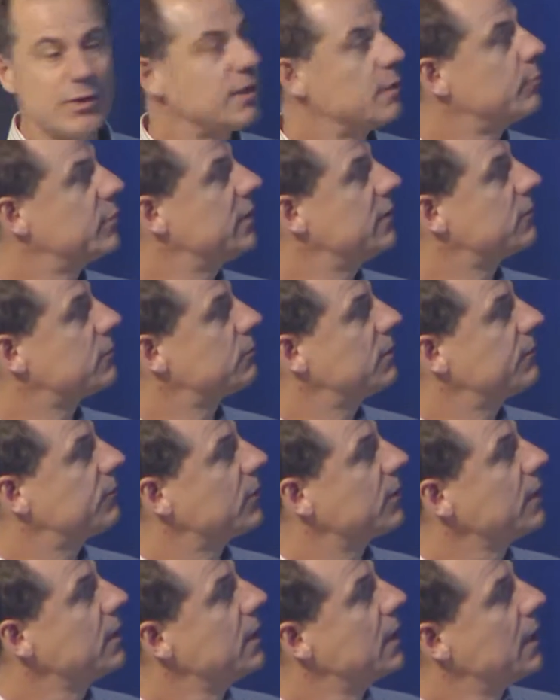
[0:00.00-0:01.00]
on the Peace
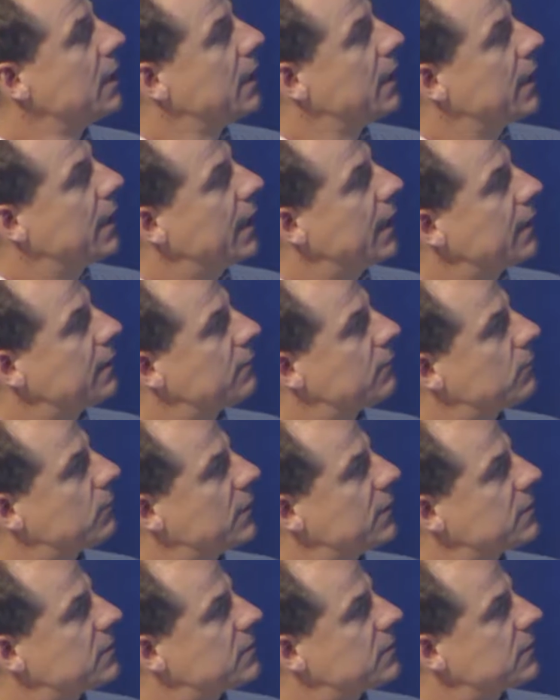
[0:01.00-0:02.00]
River. And
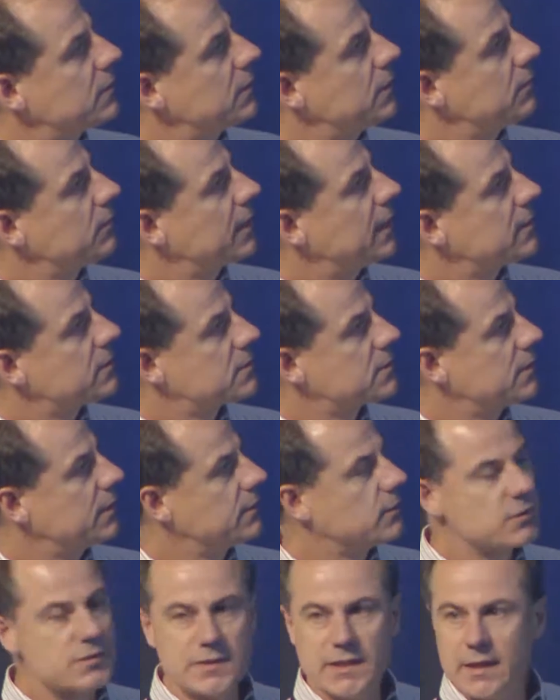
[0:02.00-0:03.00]
once you get to
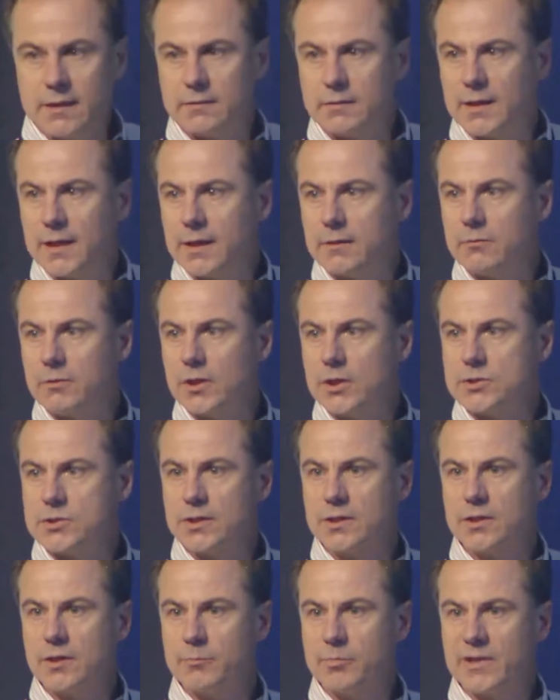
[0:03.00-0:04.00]
understand the
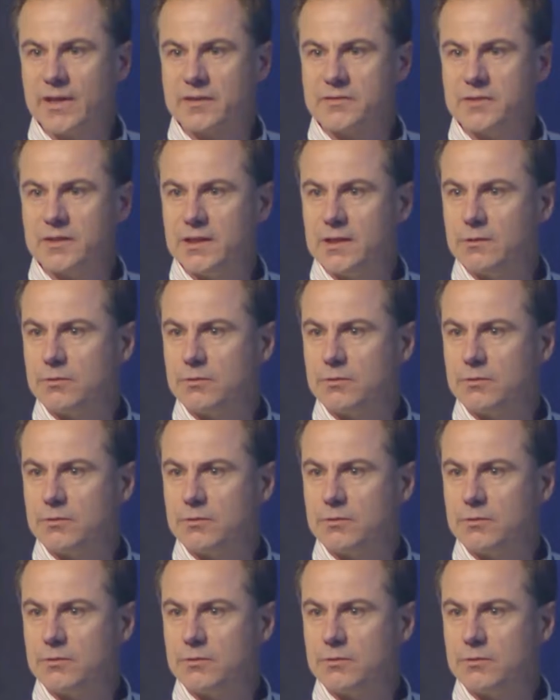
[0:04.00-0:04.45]
hydrologic complexity,